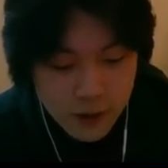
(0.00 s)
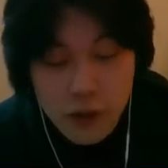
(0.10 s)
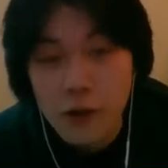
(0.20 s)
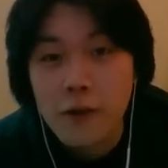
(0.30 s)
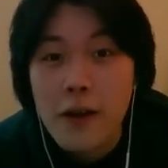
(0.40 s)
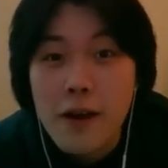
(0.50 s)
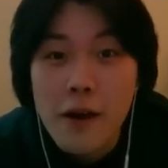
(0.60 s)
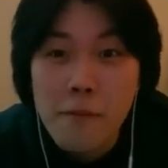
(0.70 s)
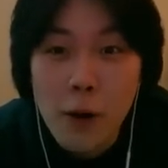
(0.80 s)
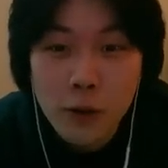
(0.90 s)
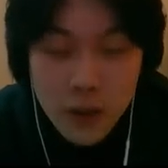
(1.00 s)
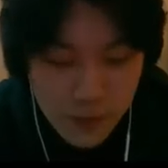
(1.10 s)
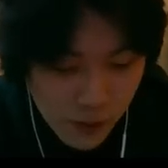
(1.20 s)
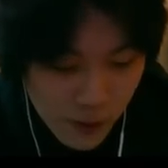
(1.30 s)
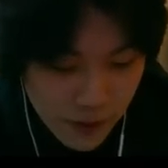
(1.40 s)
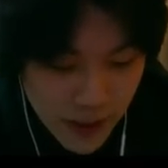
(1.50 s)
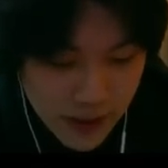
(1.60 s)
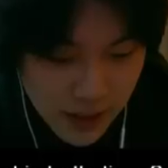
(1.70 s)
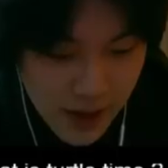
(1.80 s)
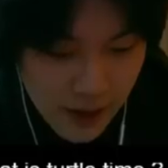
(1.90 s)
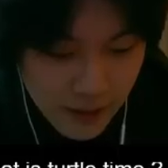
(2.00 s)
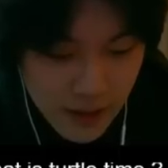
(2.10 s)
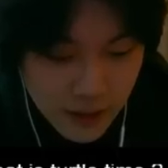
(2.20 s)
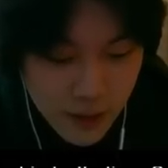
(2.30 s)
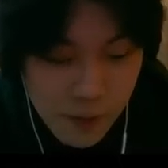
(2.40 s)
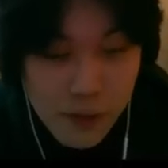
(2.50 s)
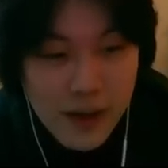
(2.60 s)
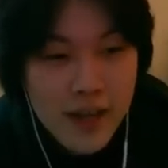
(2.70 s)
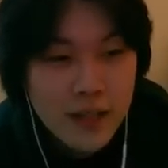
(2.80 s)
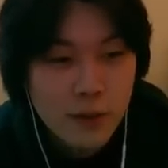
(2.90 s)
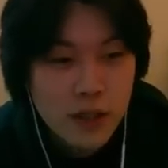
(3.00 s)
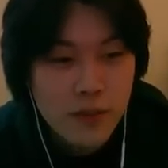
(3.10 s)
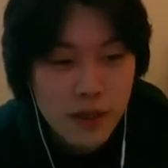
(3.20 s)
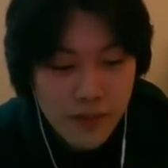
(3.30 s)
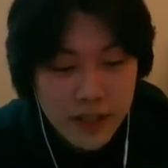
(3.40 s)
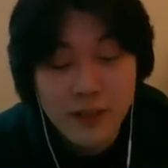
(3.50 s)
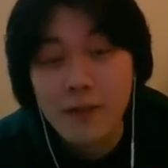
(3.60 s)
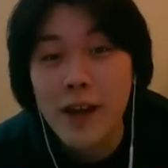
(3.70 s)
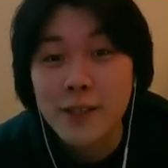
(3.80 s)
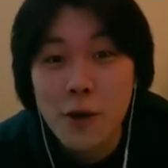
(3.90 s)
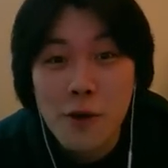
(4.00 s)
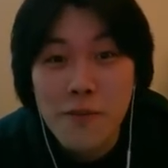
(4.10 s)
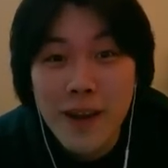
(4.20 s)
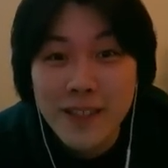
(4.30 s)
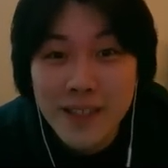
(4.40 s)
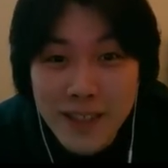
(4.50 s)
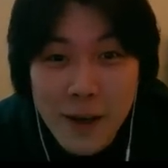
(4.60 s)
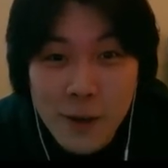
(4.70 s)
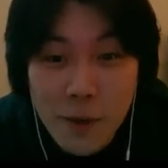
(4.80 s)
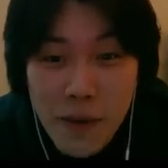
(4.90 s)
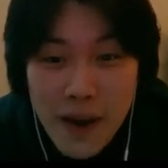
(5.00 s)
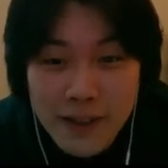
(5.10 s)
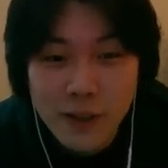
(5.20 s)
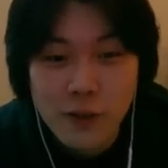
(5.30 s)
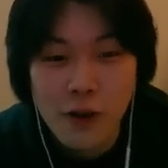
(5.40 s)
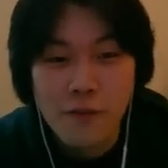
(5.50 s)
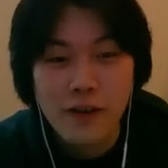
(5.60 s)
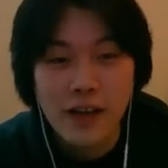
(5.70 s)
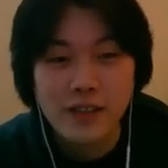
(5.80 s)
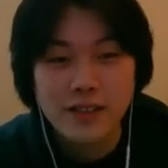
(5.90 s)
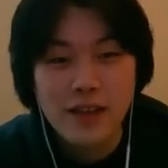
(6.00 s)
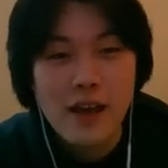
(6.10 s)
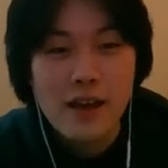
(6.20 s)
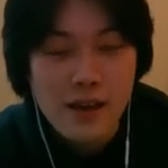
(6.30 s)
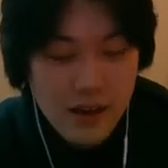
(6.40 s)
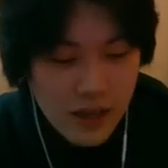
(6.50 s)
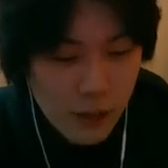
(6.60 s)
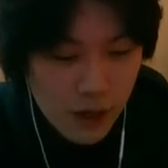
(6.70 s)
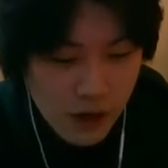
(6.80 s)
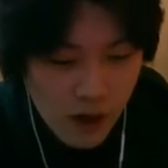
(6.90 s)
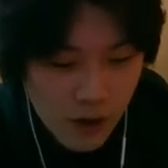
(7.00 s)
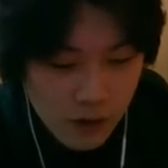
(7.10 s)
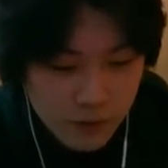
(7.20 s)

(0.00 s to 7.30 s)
do a multi-pull on this account. So please wish me the best of luck. 2 minutes until Japan SUGOFEST. Here we go.